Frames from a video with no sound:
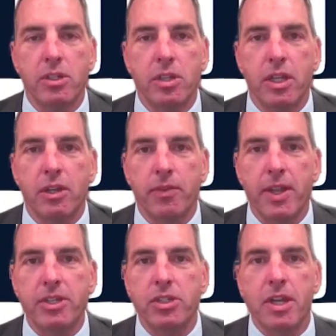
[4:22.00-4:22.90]
to the
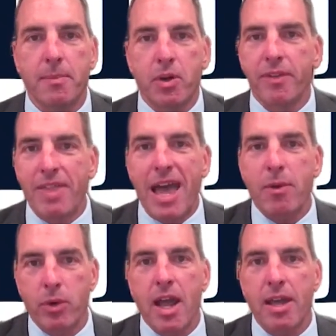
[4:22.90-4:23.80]
inflation number. If
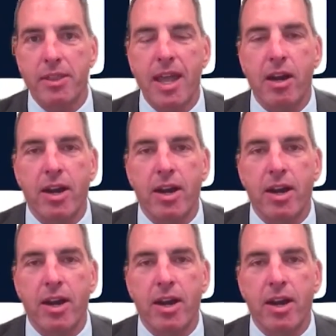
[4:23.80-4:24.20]
that were not there,